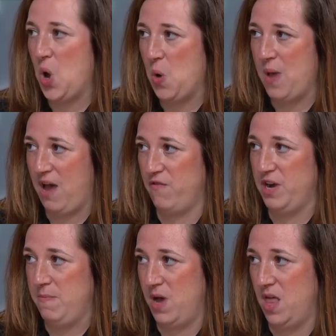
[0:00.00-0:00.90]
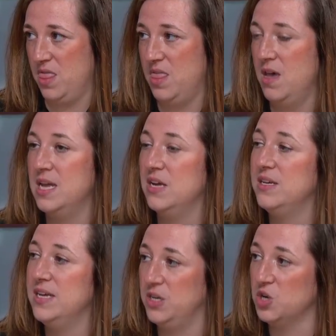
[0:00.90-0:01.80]
home every month
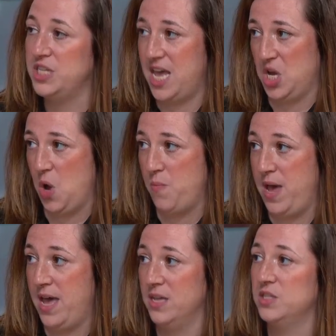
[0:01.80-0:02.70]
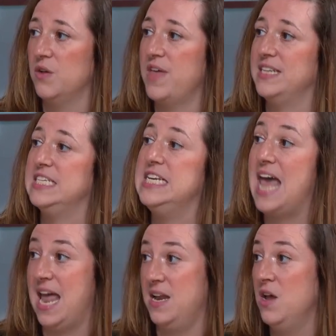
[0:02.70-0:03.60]
in your take-home pay. Okay. So that's
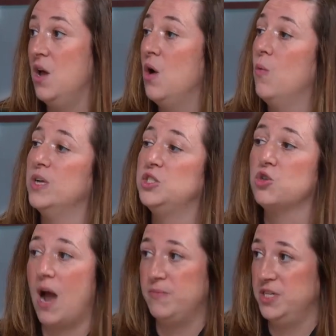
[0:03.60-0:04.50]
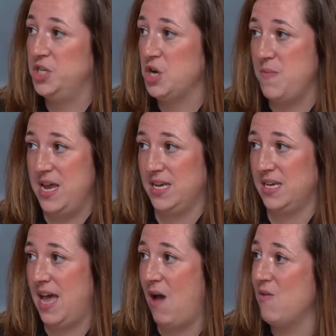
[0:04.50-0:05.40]
net. What's dropped into your bank
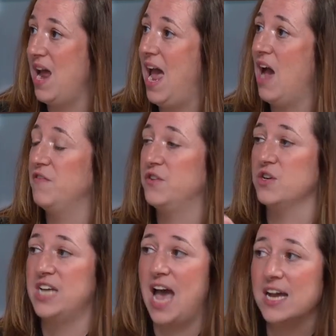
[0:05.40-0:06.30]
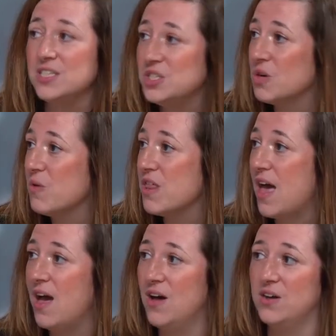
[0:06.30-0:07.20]
account right. after taxes are
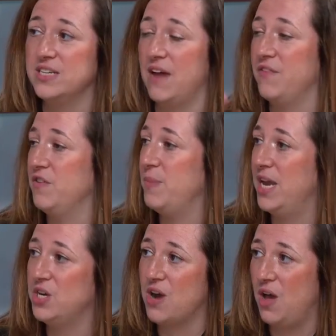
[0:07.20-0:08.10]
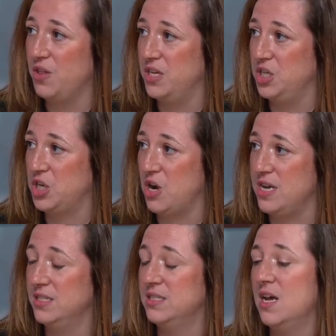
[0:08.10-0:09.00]
withheld, after you've paid your health
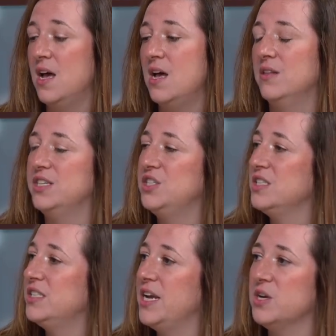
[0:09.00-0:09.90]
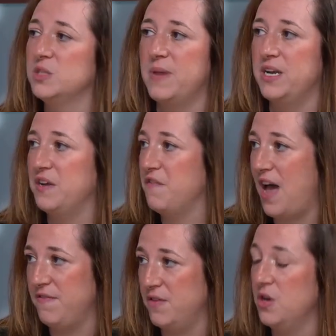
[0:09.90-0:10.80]
insurance. Let's just say you're spending
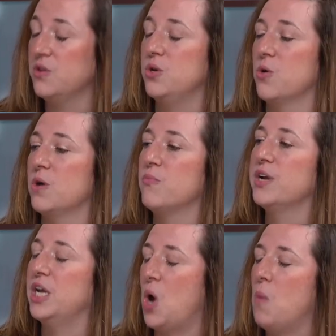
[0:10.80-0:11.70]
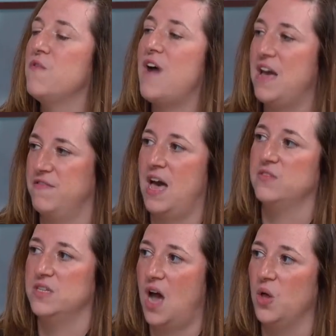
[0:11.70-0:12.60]
five, you're bringing home
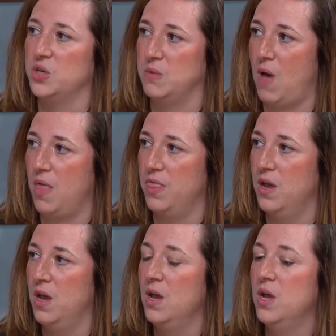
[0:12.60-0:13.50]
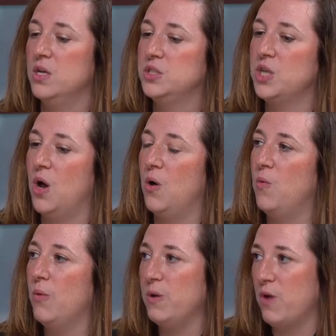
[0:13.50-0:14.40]
$5,000 a month. Okay. So
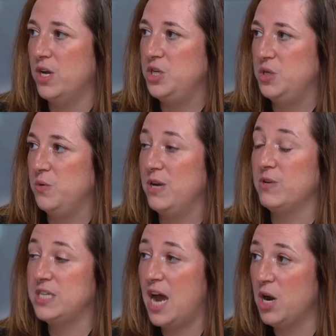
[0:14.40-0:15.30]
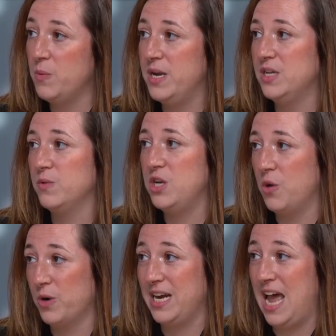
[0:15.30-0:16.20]
what we want to do in retirement is we
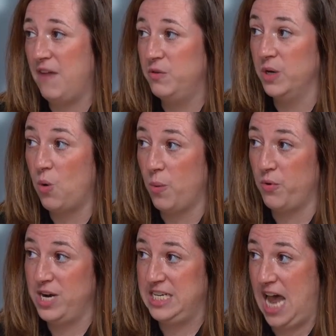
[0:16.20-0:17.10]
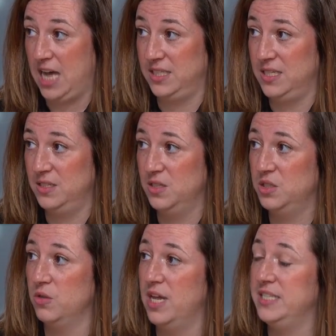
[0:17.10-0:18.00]
know we're going to have to incorporate taxes. Right. So